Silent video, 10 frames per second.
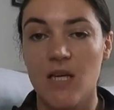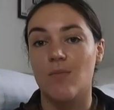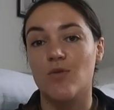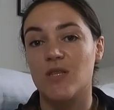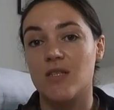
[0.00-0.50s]

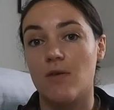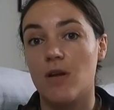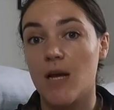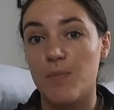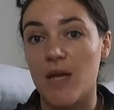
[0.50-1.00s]
Some horses don't
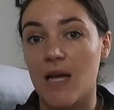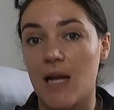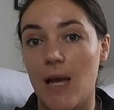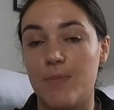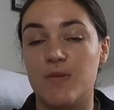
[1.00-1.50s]
like being
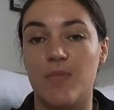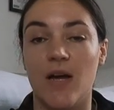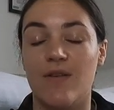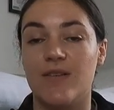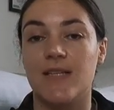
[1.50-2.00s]
clipped,
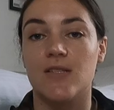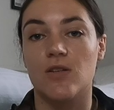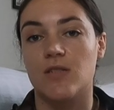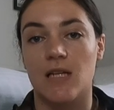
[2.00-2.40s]
but if it says good